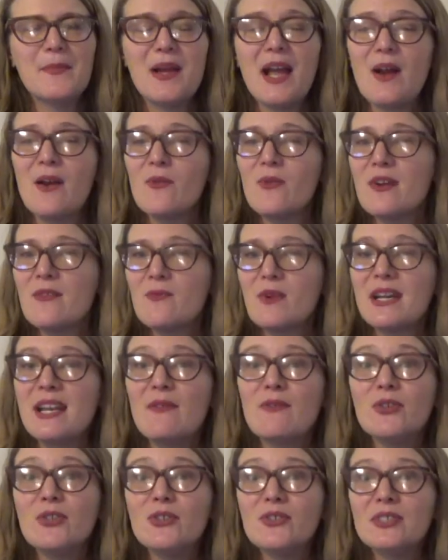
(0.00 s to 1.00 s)
how,
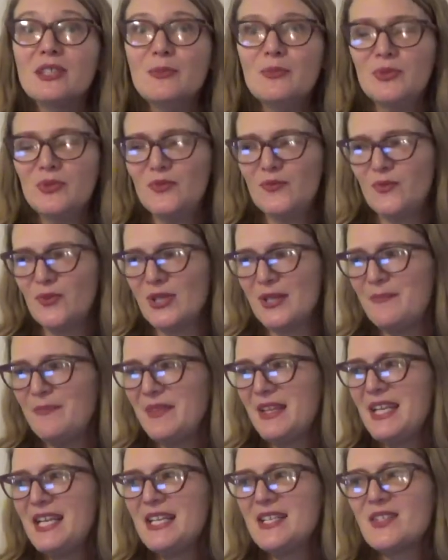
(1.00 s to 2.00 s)
whatever you're in the mood for.
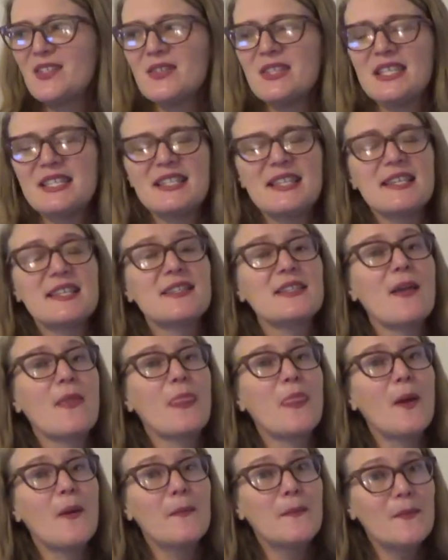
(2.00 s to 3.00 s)
So this is
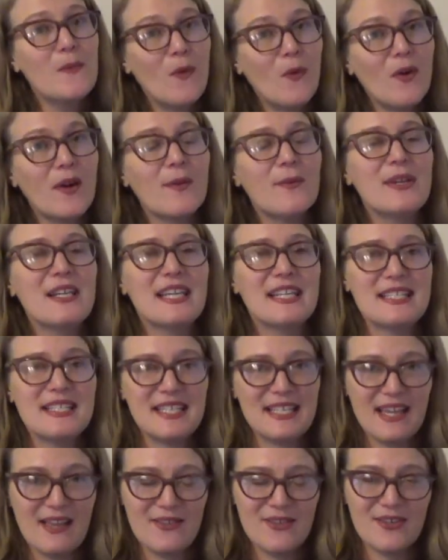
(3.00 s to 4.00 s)
The More We Get
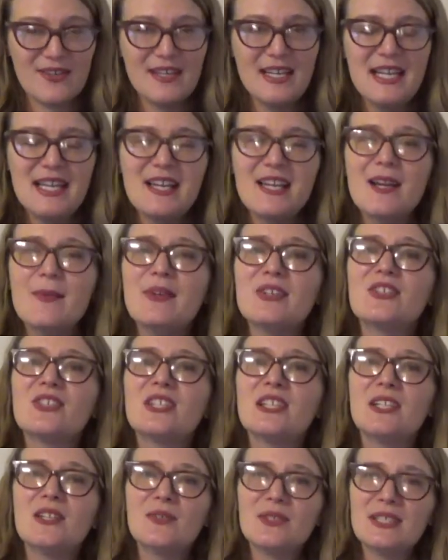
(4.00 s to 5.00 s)
Together. And I'm
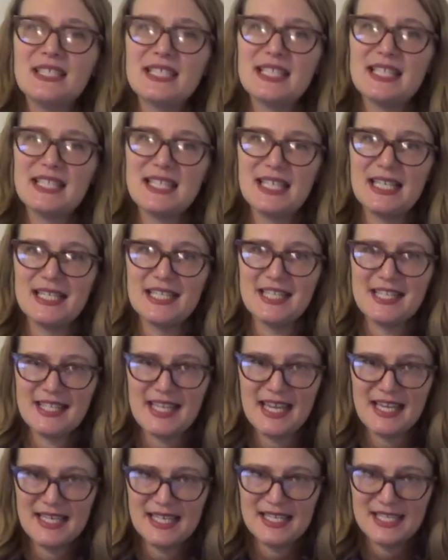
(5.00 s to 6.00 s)
actually going to sing and
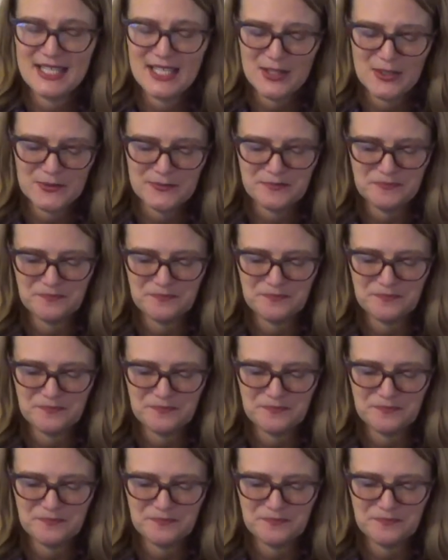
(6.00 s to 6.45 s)
sign it too.